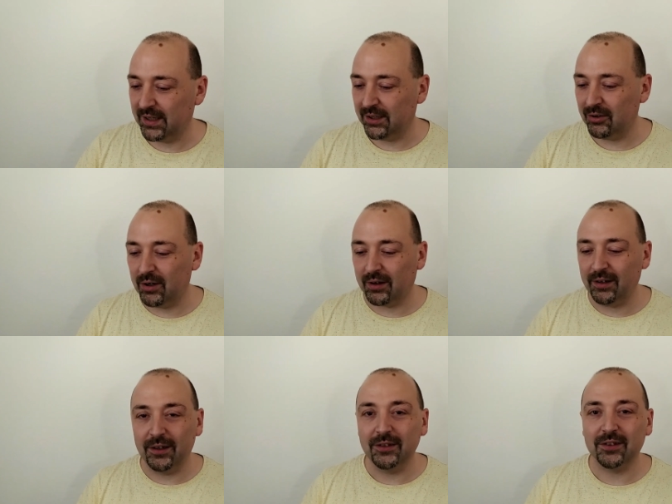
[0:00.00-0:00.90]
and you are
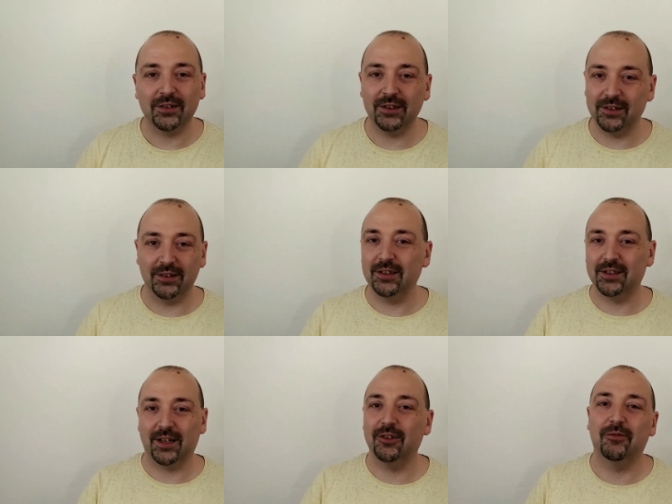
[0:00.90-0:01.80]
really interested in
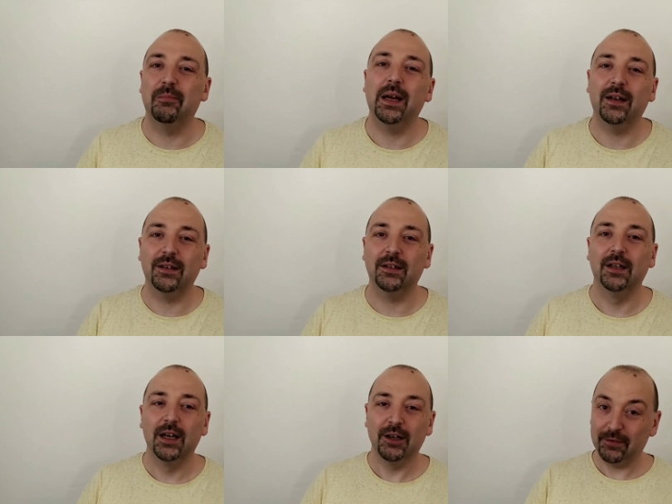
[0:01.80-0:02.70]
this kind of man,
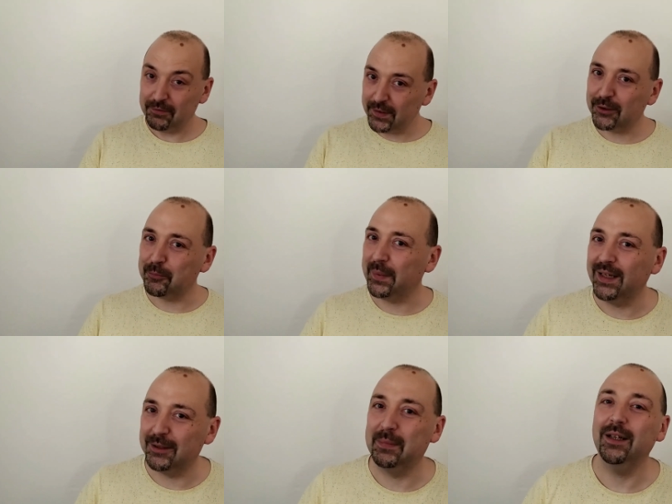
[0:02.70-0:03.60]
feel free to
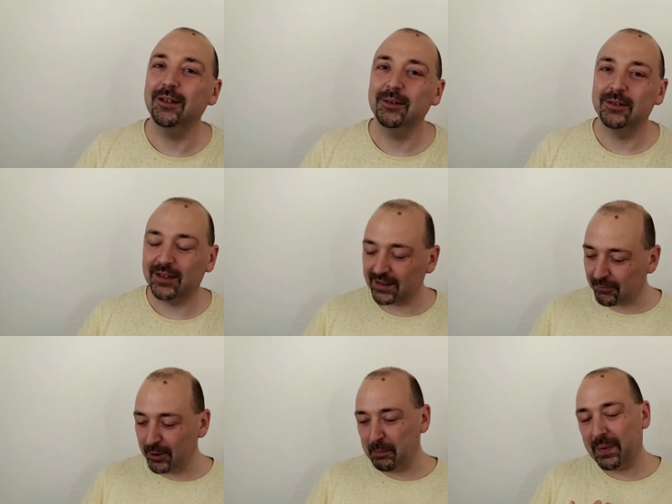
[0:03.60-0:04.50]
ping me that I
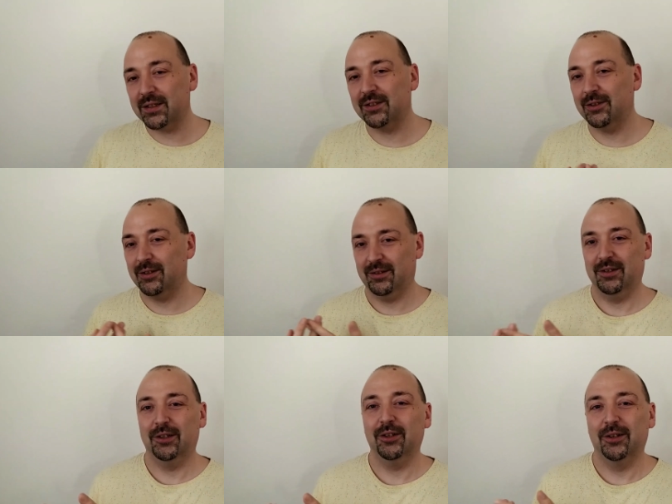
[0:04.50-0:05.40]
will pass
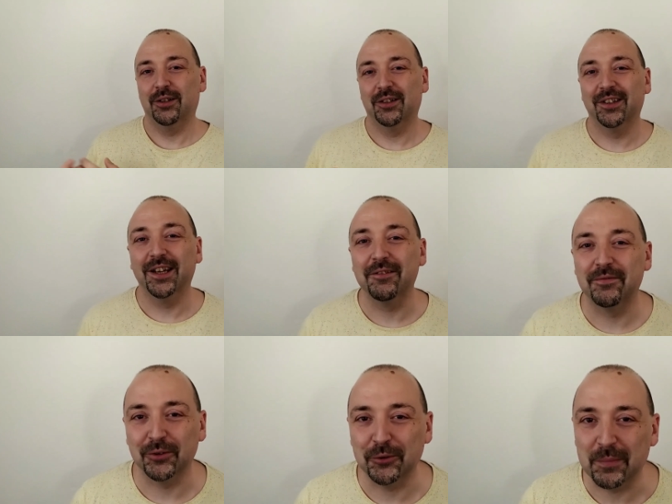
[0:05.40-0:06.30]
the
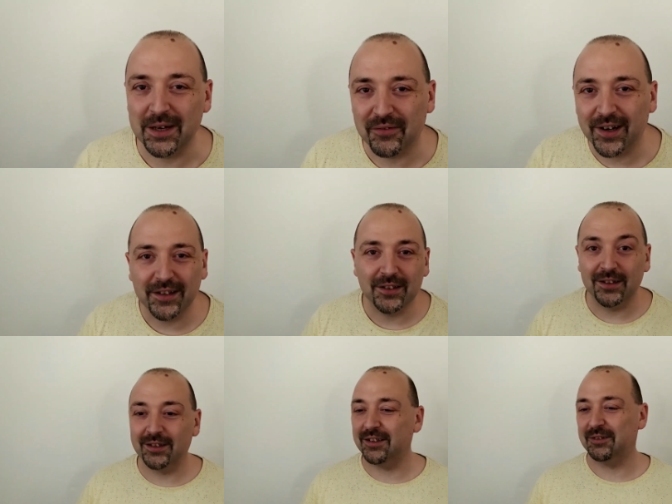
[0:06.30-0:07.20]
info to my friend
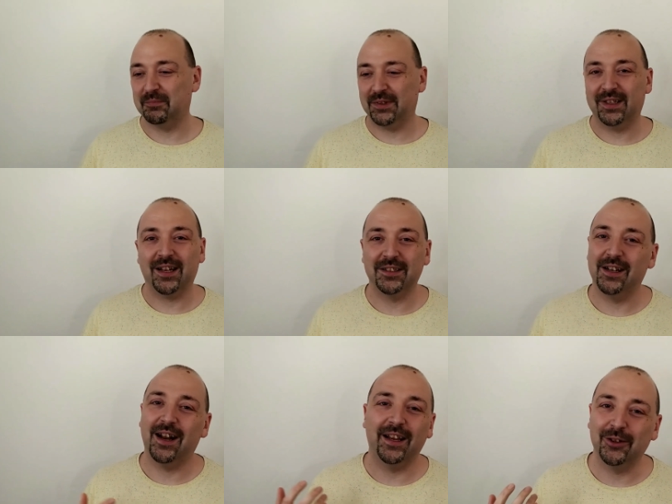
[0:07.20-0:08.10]
that
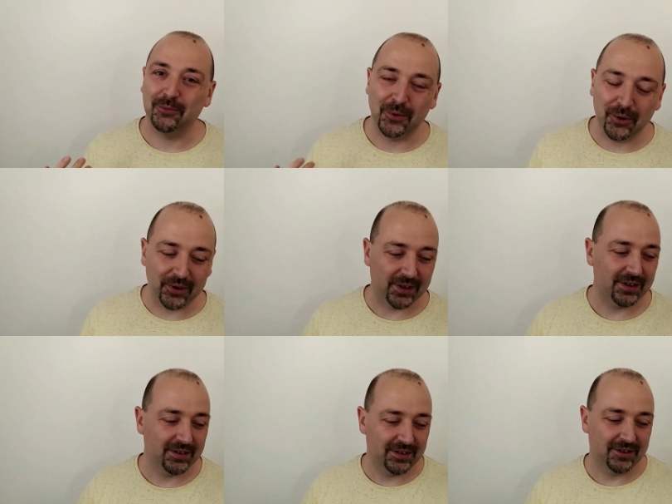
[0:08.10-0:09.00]
doesn't like to
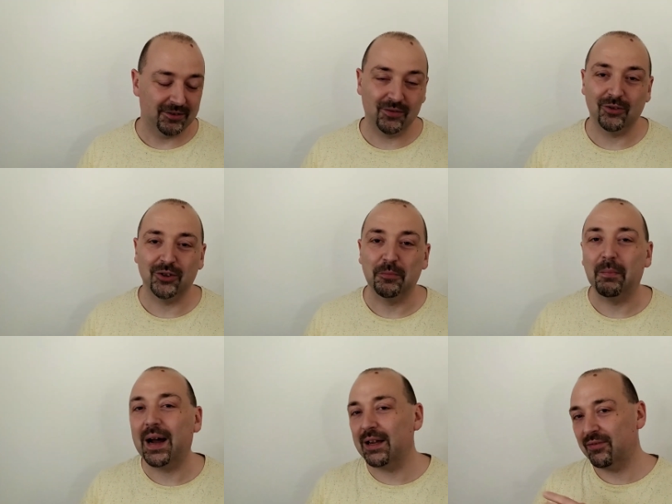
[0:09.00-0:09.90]
work. Of course,
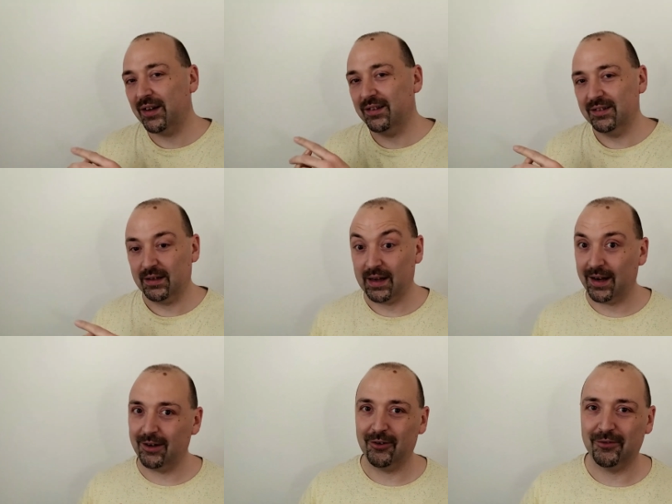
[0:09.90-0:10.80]
my friend,
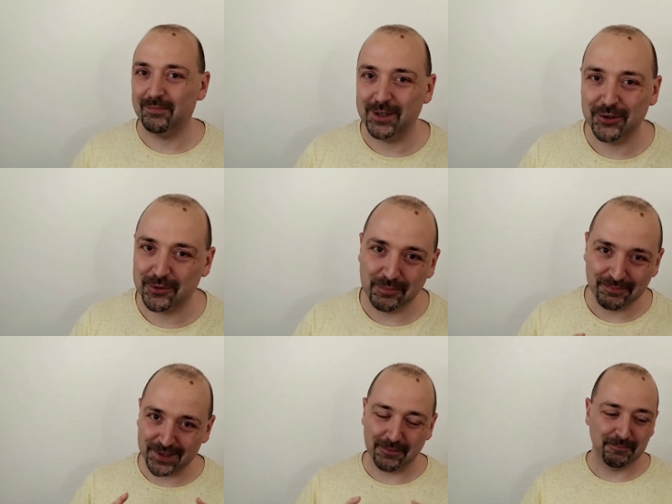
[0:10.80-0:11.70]
I love my job.
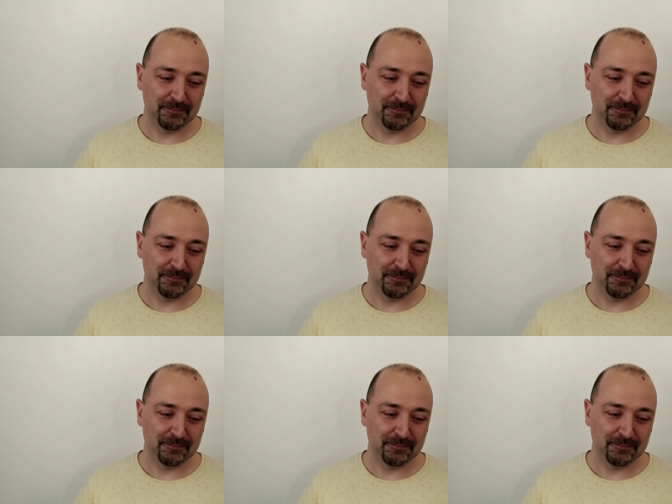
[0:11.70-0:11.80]
Yeah.